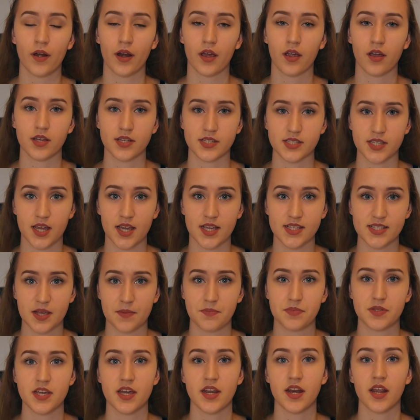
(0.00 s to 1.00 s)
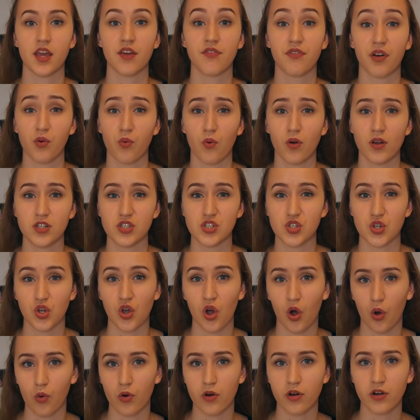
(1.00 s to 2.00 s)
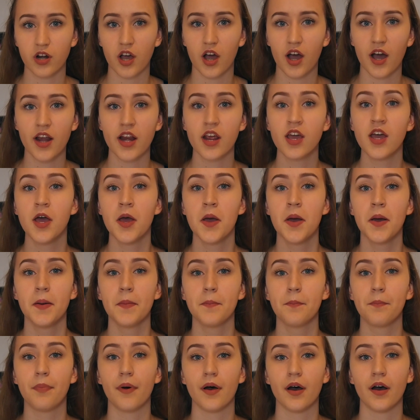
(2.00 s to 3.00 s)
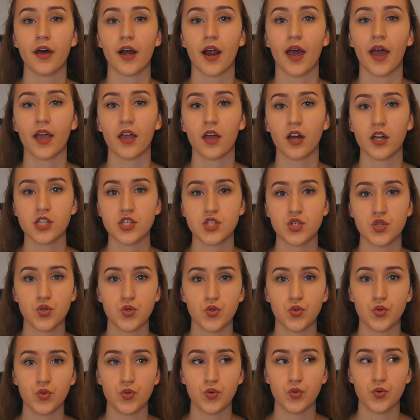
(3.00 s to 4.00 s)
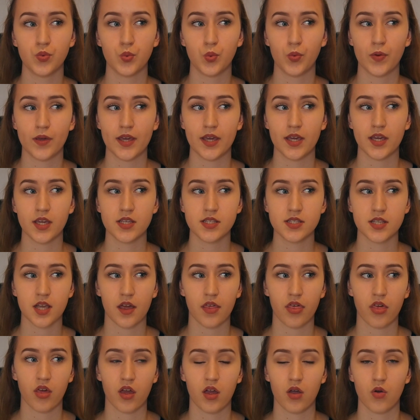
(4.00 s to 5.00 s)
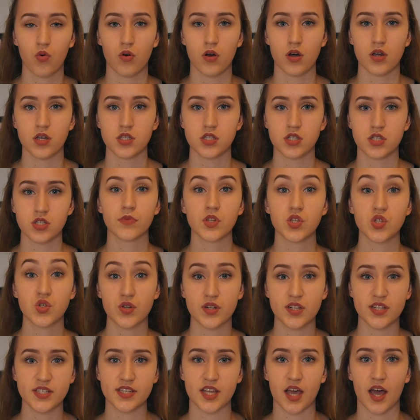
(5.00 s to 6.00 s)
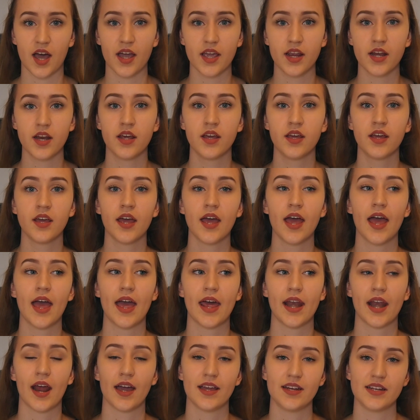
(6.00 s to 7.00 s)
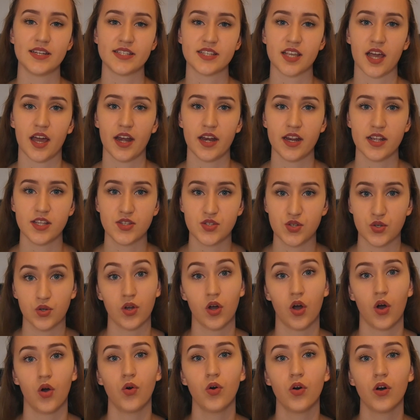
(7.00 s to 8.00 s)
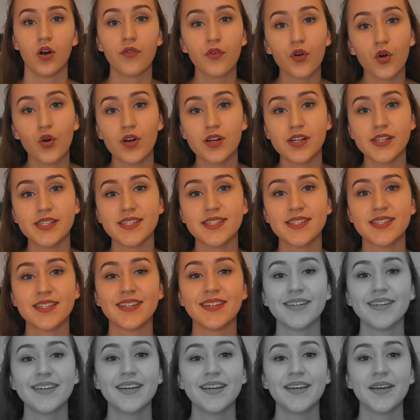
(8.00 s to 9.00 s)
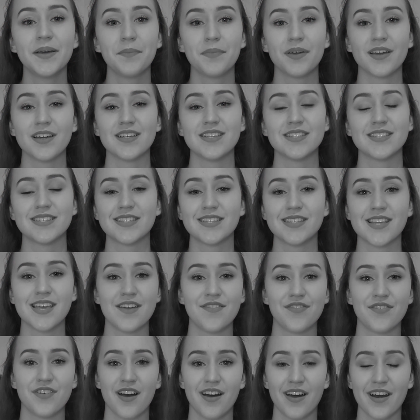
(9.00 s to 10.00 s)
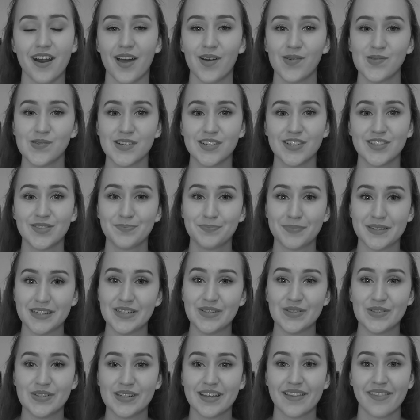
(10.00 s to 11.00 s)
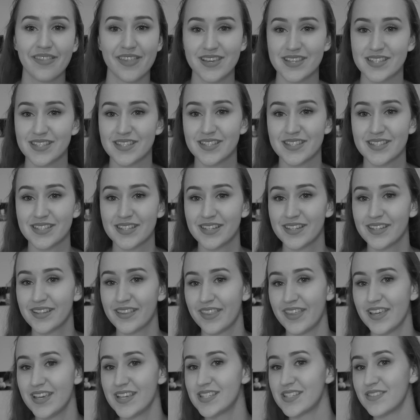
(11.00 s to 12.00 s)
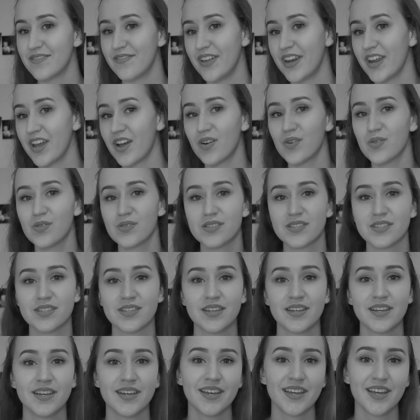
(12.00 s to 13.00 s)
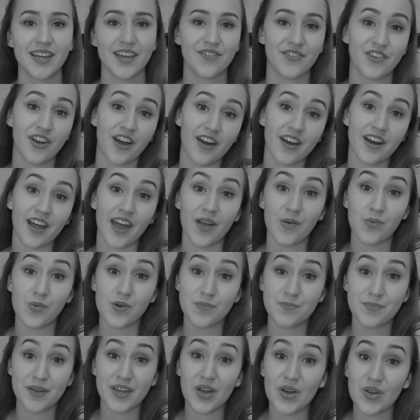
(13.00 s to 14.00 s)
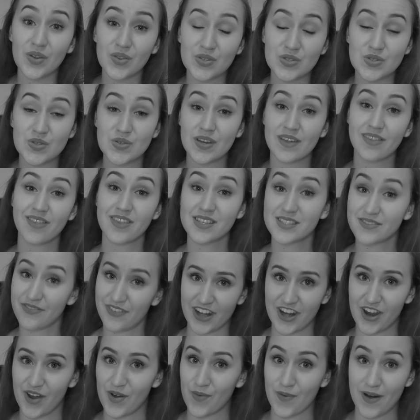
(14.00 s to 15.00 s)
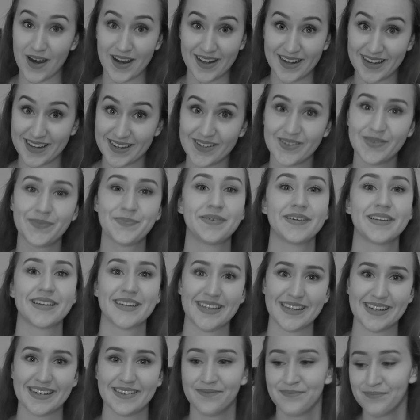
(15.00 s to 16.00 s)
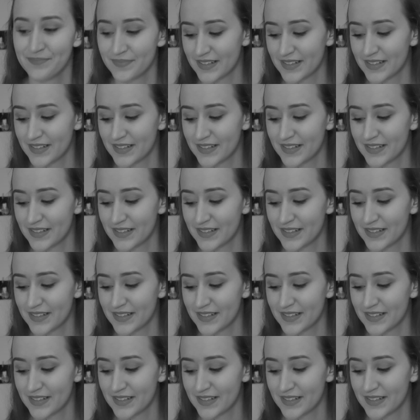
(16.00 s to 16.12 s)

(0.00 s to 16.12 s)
I got accepted if I wanted to go or not. But I got 2 weeks, I think it was, to decide, and I decided to go, of course, because if not, I wouldn't be doing these videos. If not, I wouldn't be doing this video right now, but yeah.